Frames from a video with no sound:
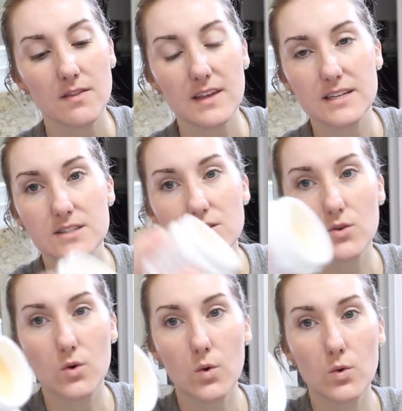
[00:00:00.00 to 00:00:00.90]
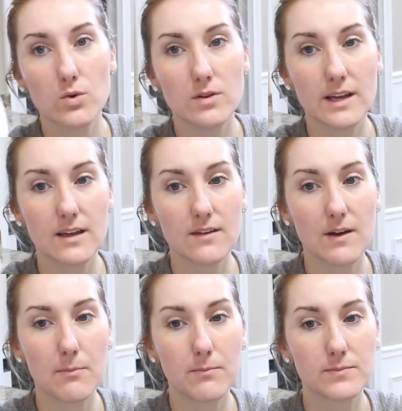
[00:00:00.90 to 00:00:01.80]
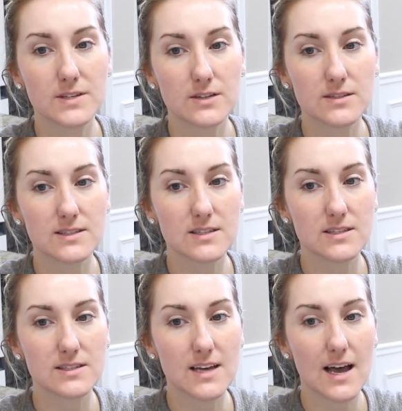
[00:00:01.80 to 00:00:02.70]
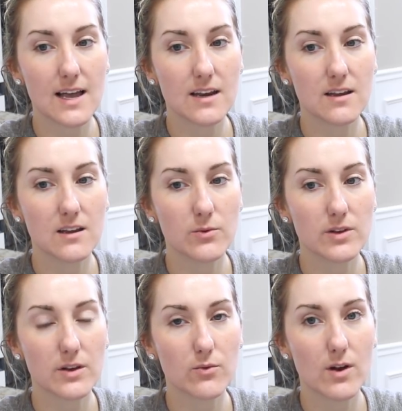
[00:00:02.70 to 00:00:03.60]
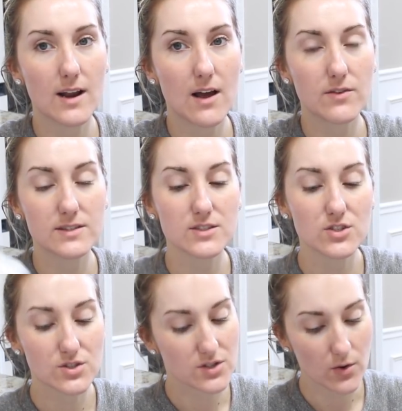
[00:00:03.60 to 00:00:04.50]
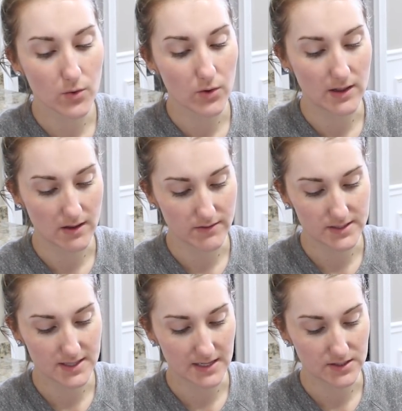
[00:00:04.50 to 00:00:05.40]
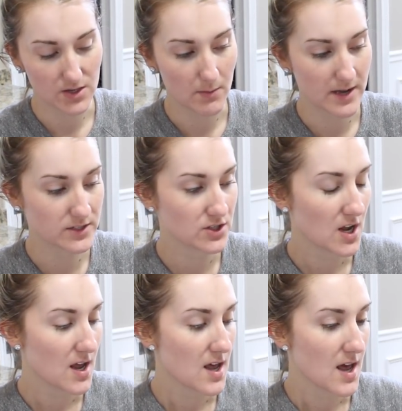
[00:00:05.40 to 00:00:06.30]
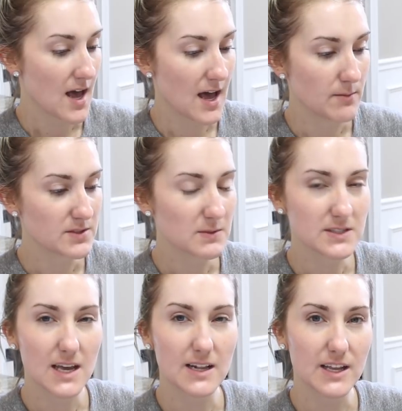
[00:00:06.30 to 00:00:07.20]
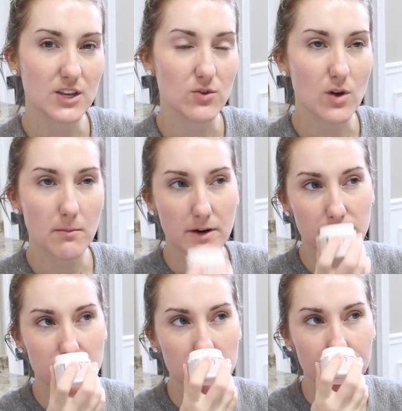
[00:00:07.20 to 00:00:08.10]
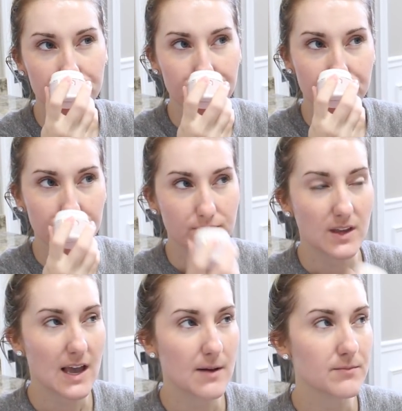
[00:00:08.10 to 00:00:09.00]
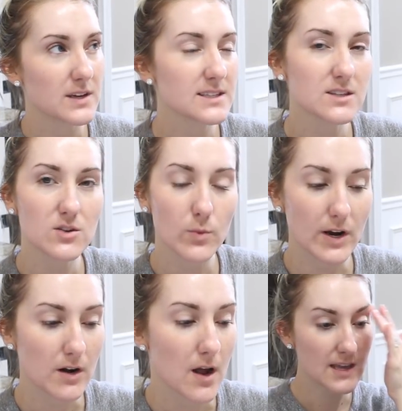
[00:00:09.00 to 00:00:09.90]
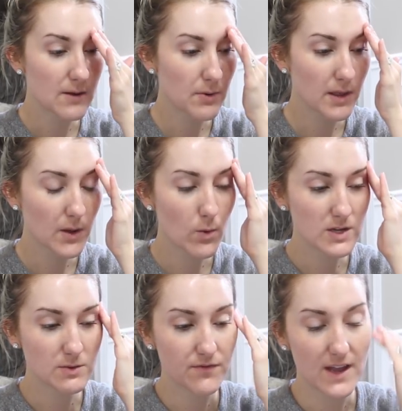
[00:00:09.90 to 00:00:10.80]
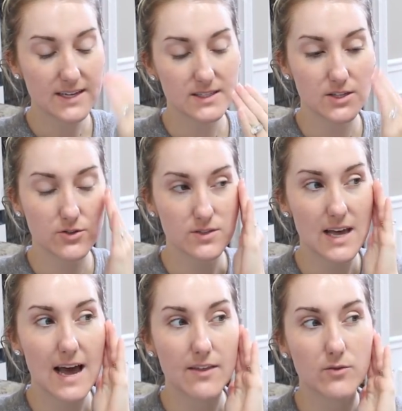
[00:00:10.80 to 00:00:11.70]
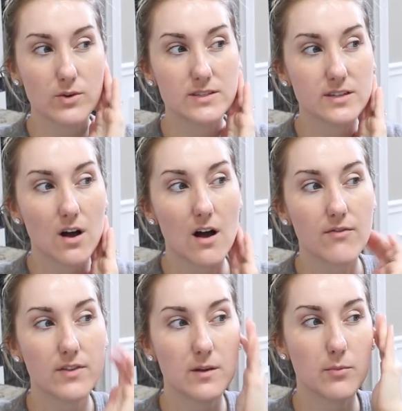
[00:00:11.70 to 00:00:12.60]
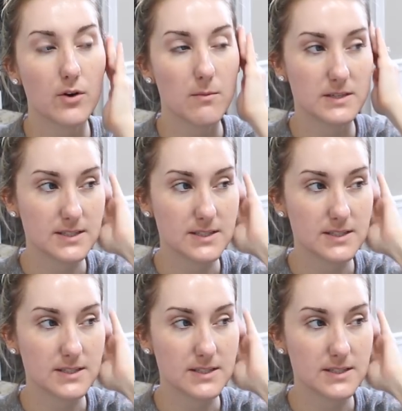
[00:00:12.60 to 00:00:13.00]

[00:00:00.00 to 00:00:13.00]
this cool, like if I tilted it to the side, it would like run out. This is just so cool. I love this thing so much. It smells kind of like cucumbers. Yeah, it's a little weird. Yeah, I'd probably like wash my face, then use that, then rinse it off, and then put on my